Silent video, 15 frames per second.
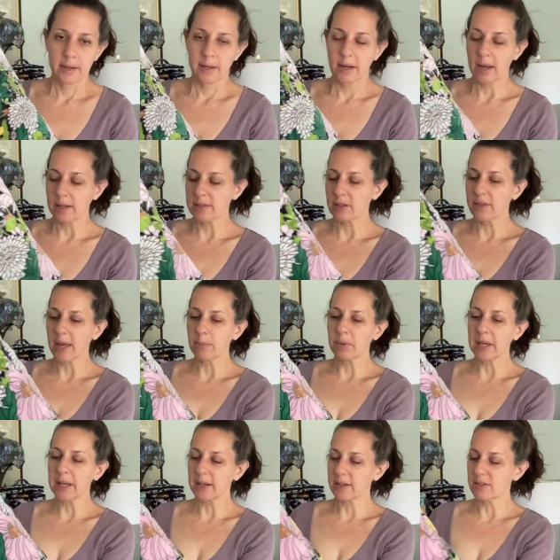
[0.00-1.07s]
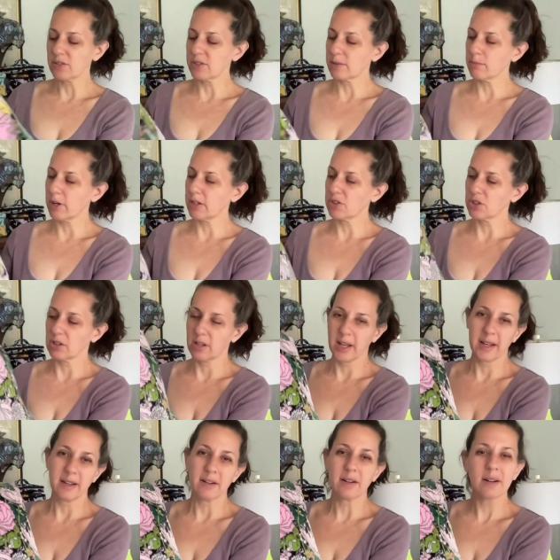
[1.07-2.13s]
and so that pink is just much
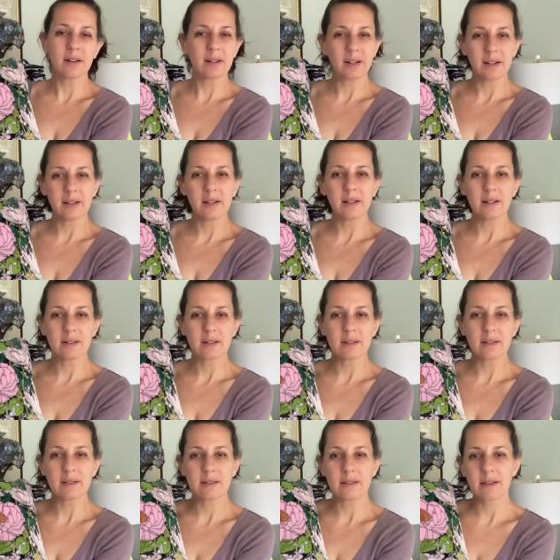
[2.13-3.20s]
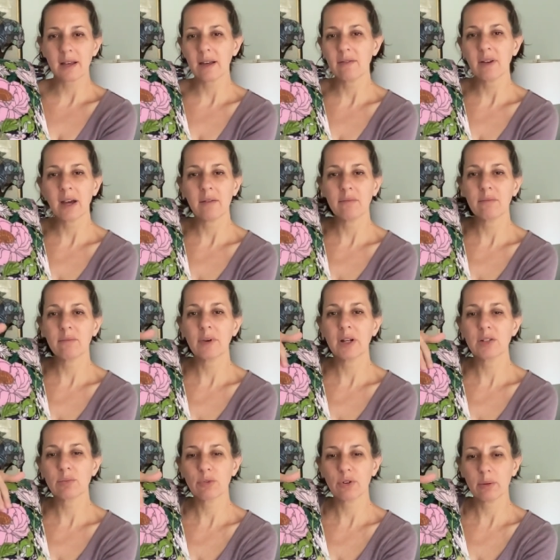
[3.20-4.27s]
lighter in this and, and
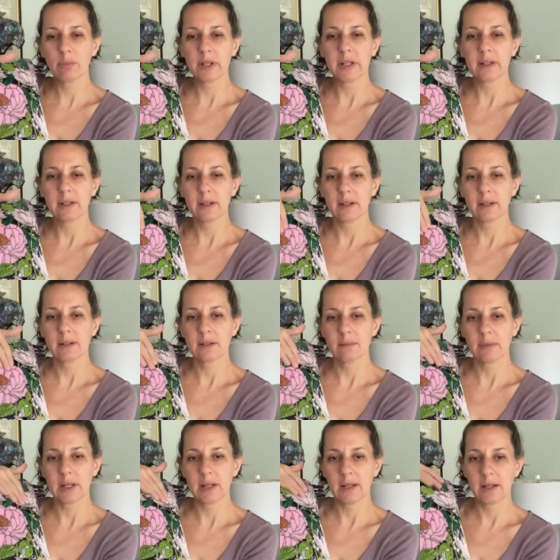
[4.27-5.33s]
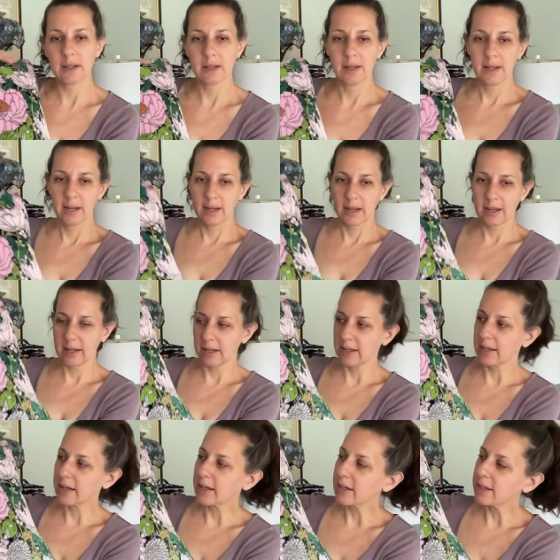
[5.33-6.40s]
much more appealing to me. And
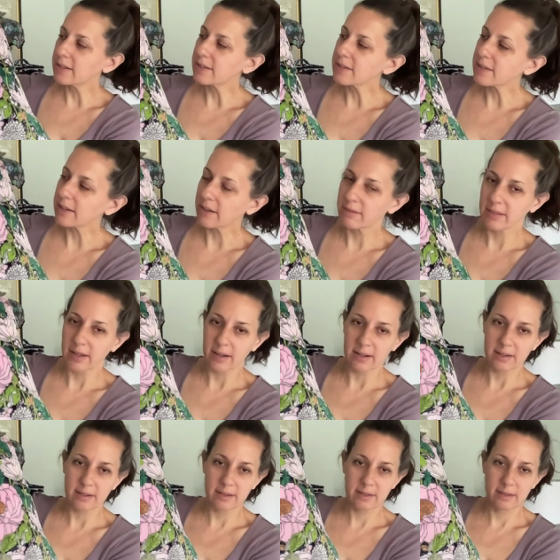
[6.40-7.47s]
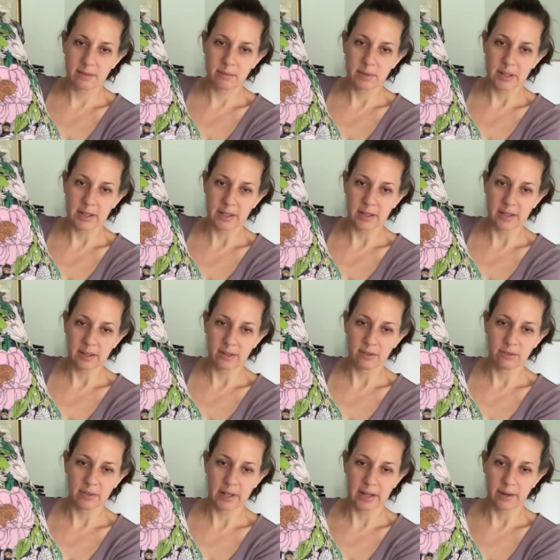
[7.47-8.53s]
again, I just love that big yellow
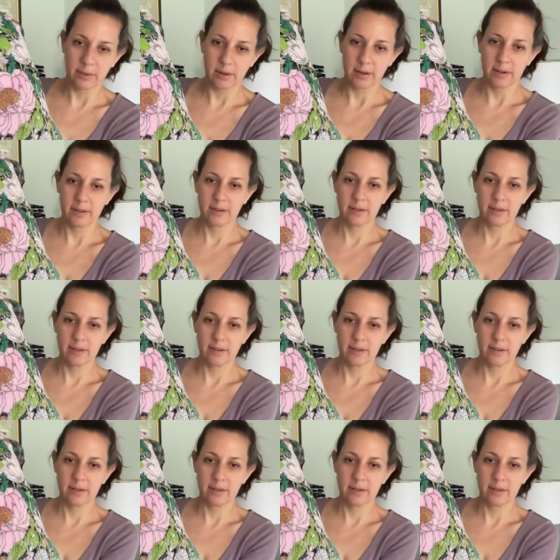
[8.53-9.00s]
flower.